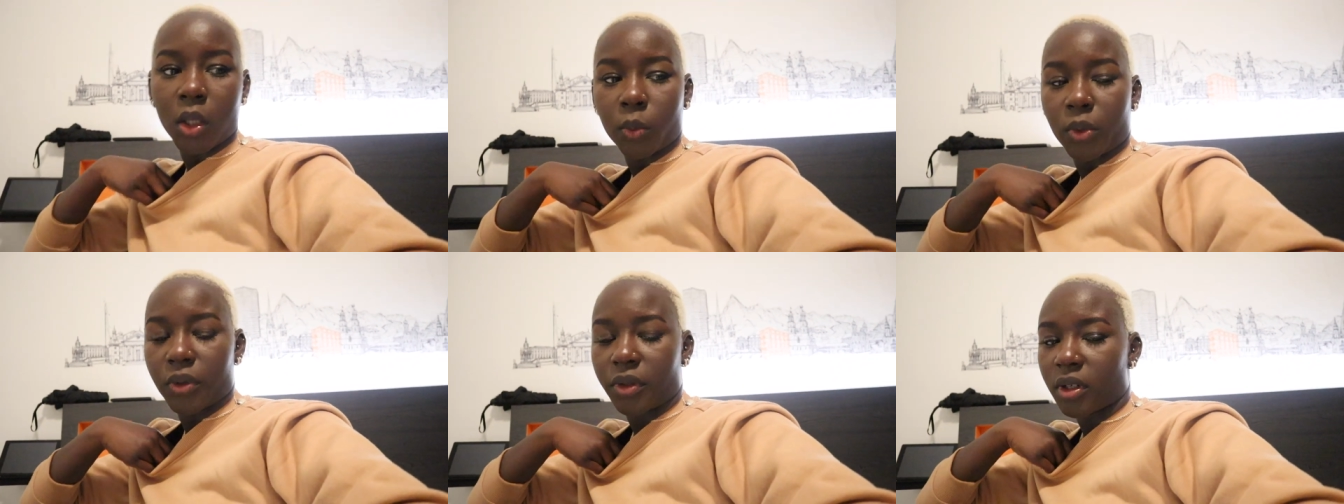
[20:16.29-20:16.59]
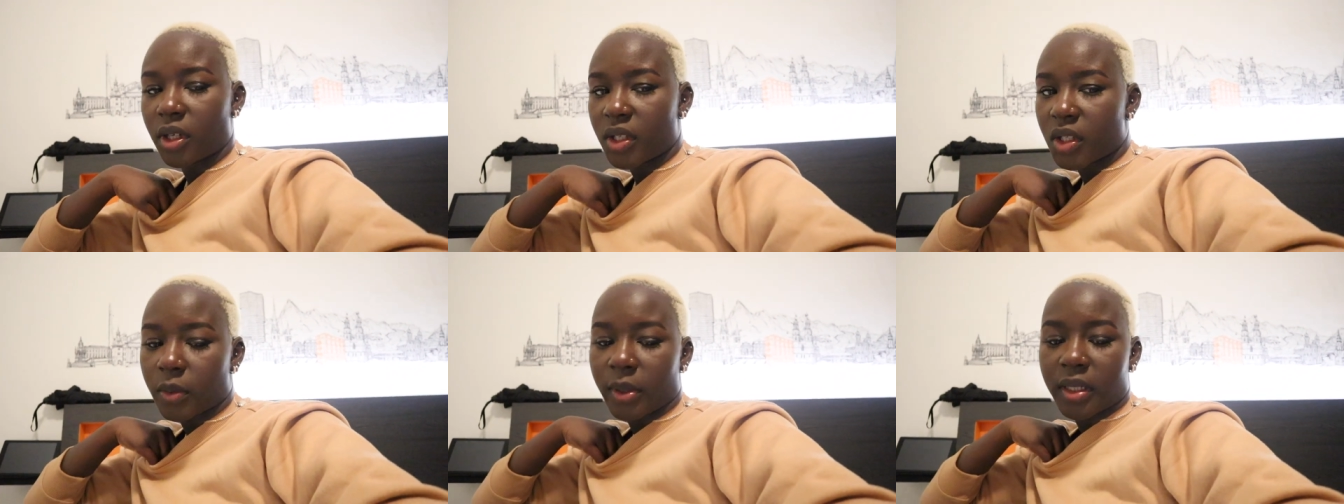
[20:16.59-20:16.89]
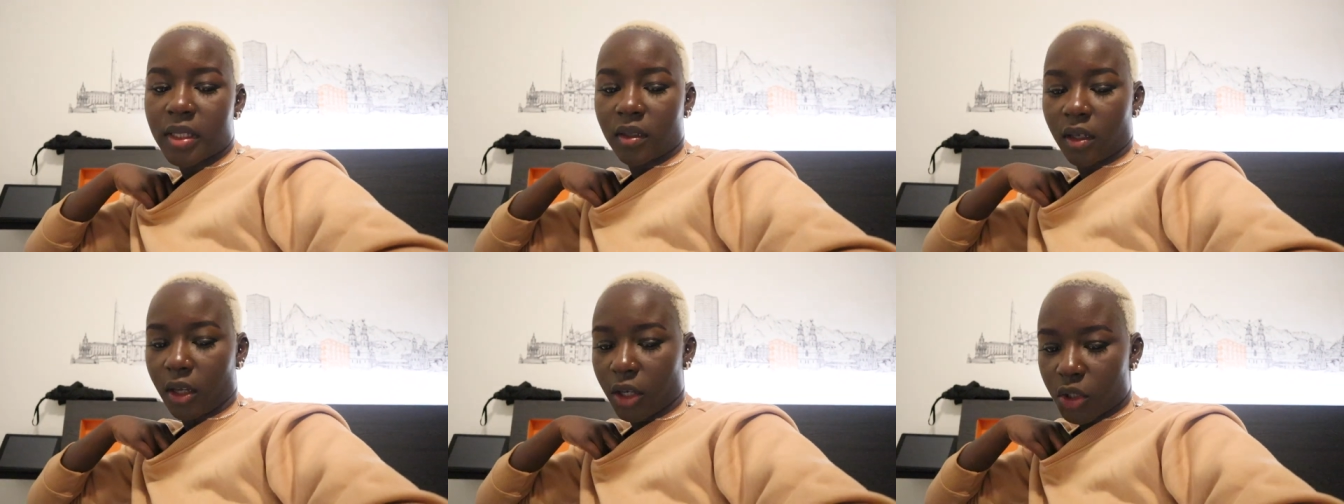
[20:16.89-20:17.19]
with regards to
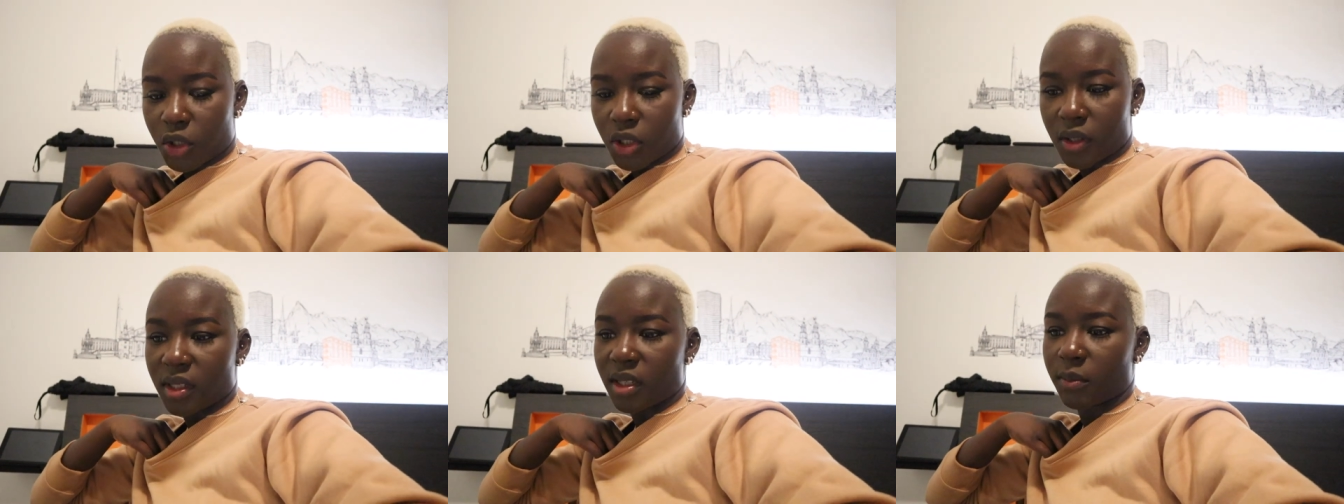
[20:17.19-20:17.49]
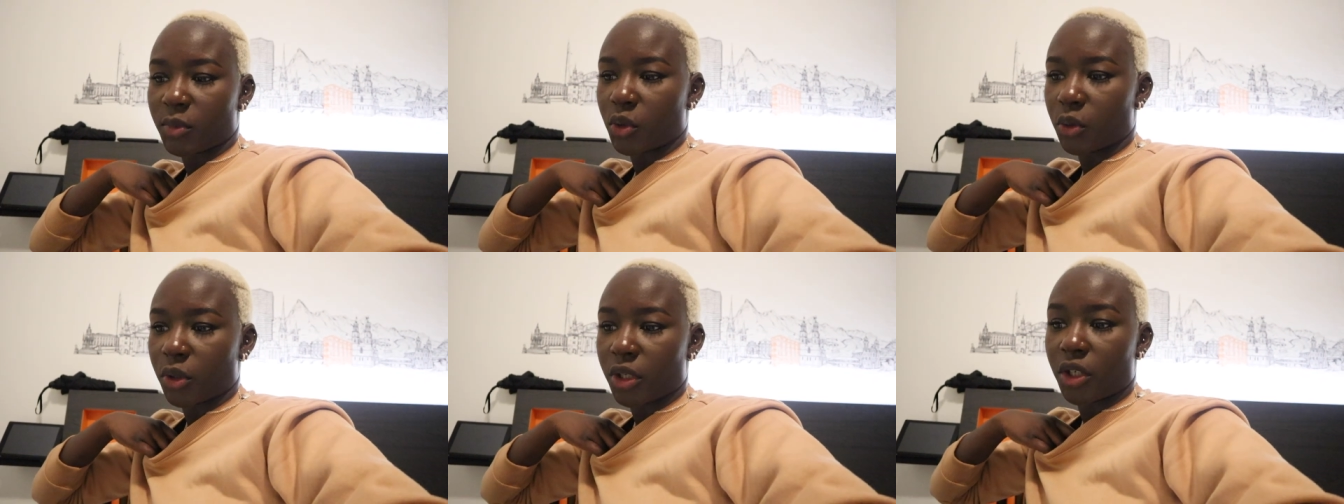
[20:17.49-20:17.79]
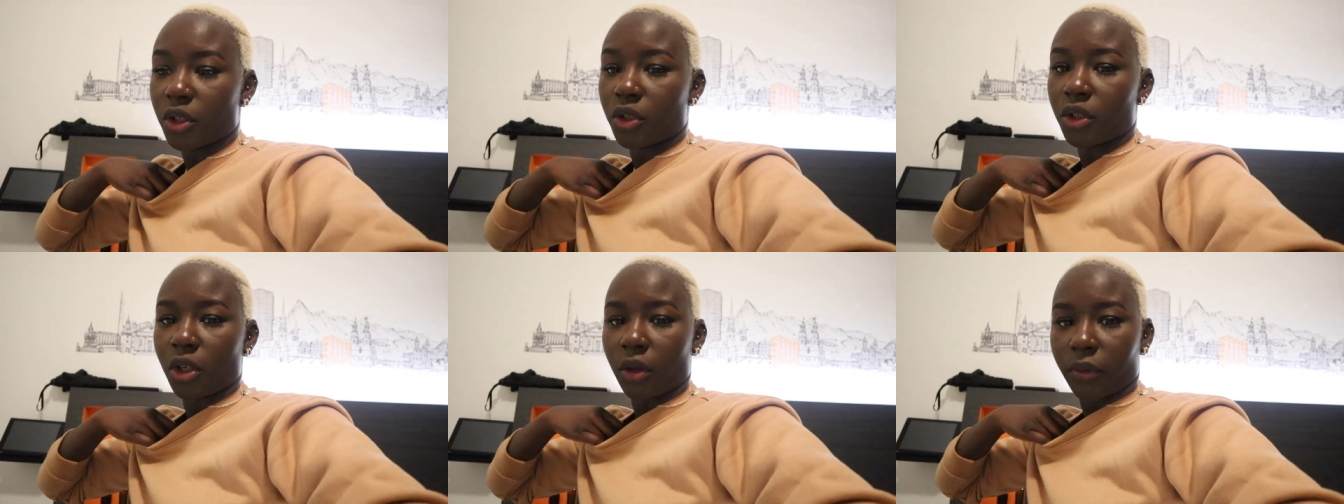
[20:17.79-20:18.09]
excursions i'm sure
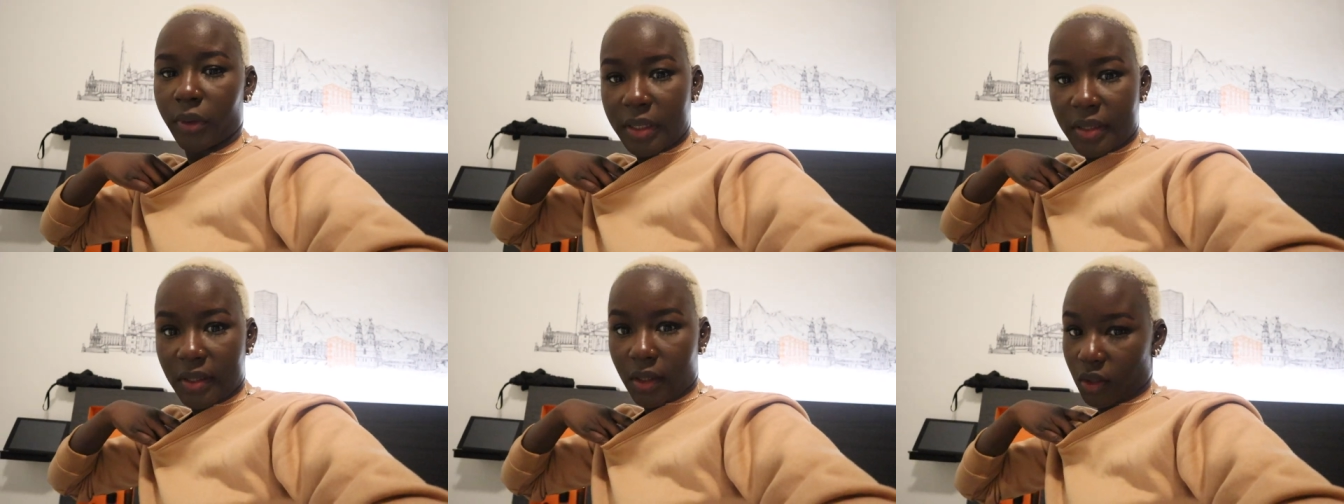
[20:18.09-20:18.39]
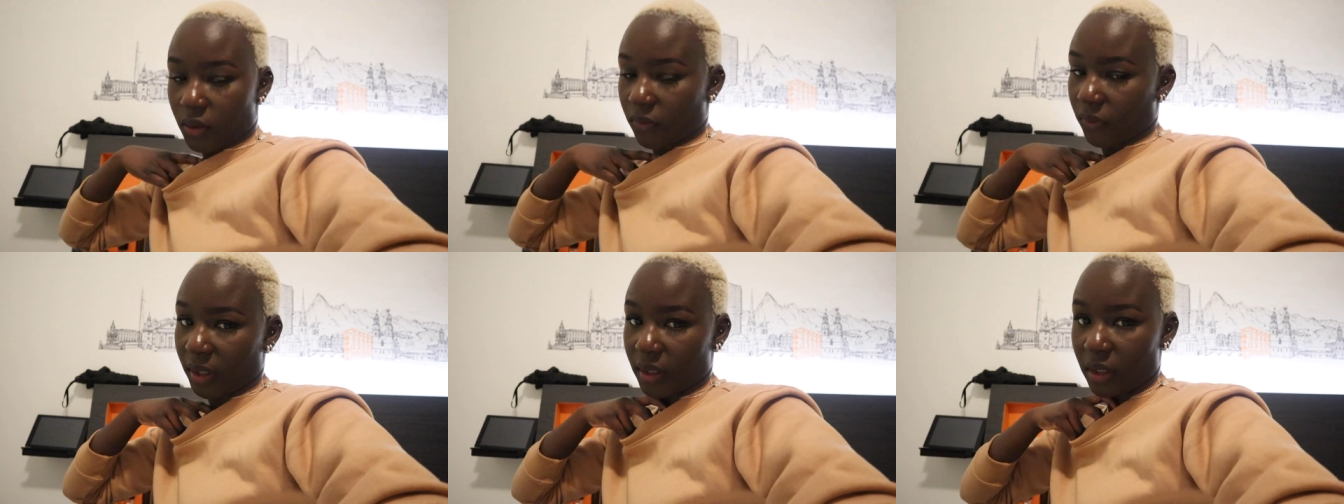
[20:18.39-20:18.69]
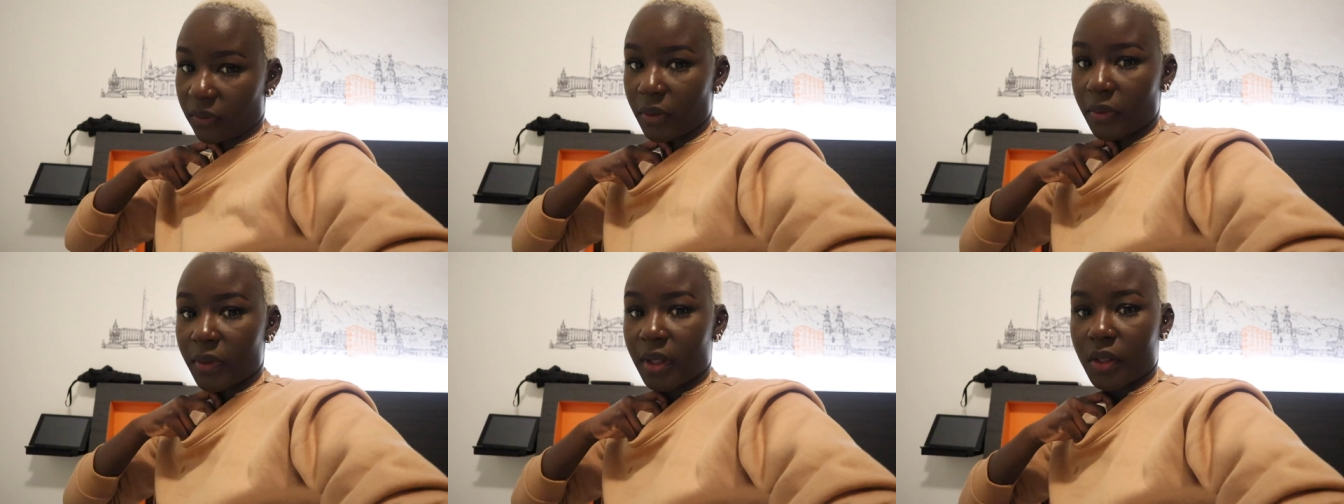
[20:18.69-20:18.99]
you can do your research and
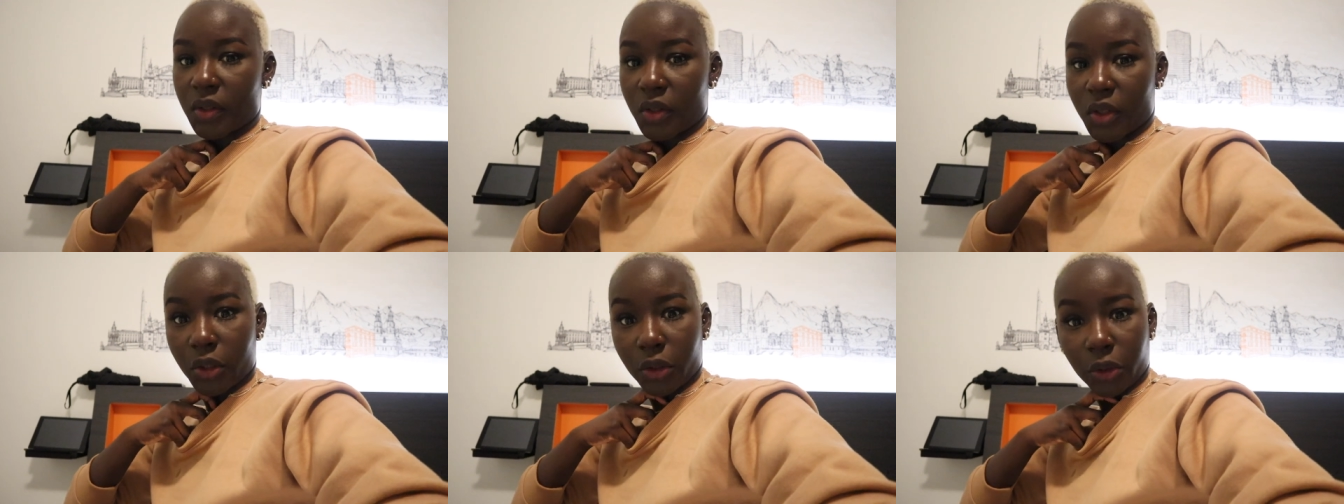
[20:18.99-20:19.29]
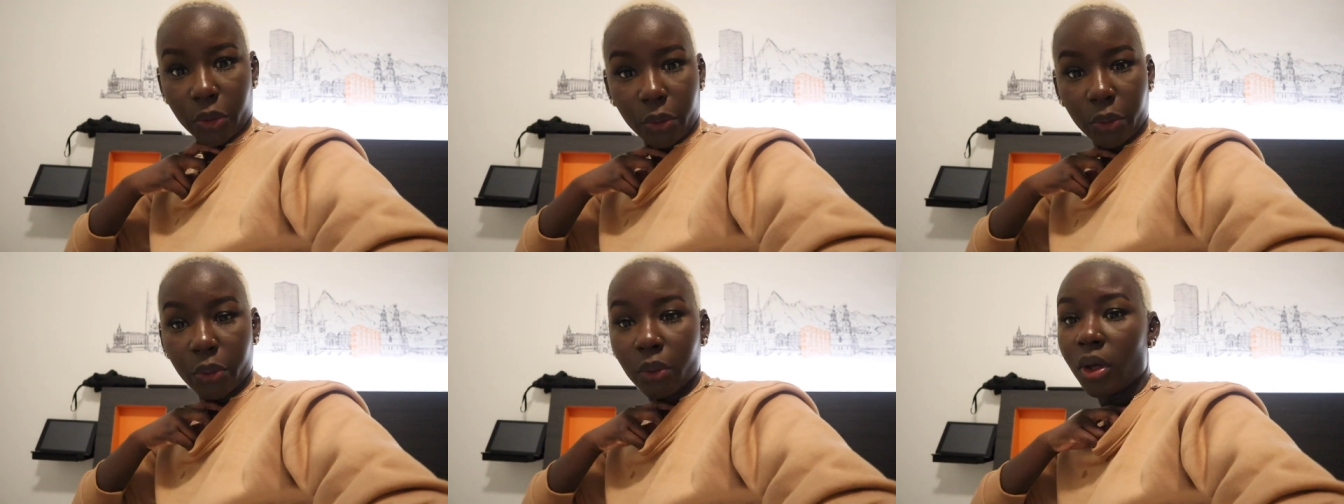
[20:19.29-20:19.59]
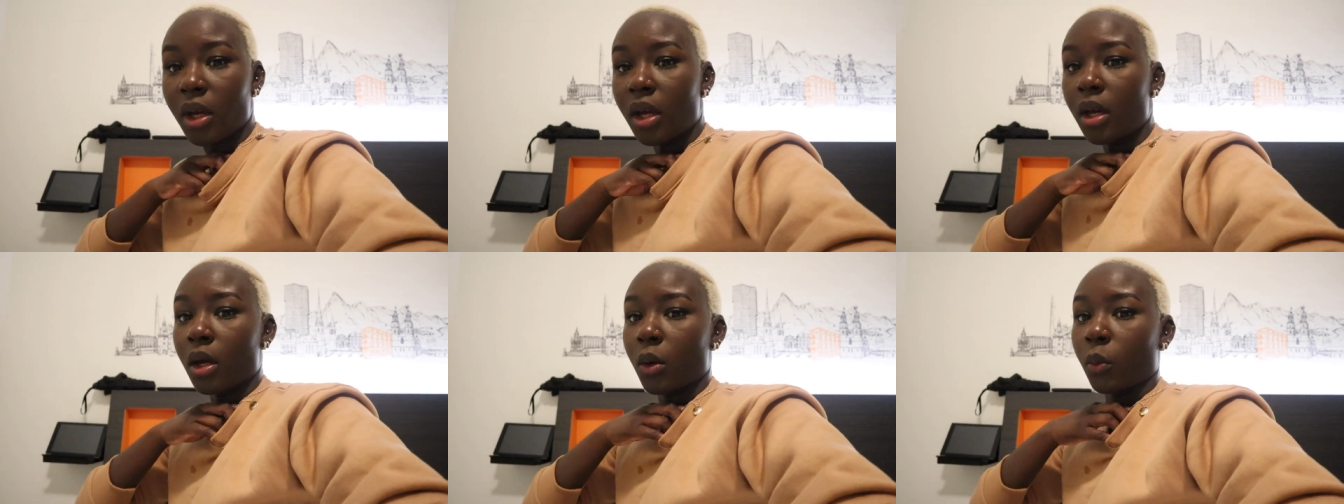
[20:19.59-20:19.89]
find different things to
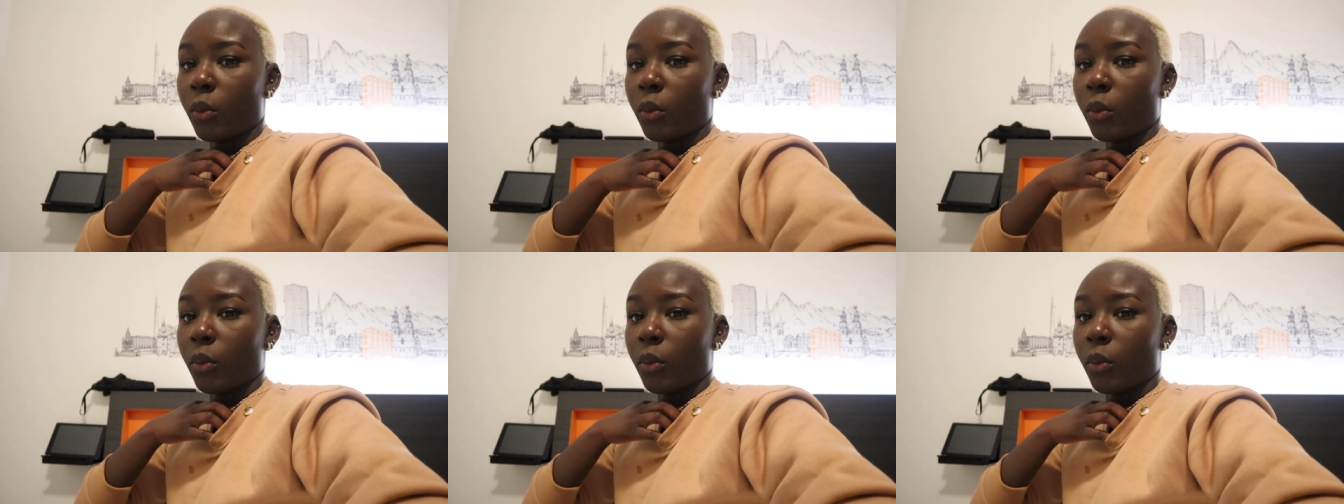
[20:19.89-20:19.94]
do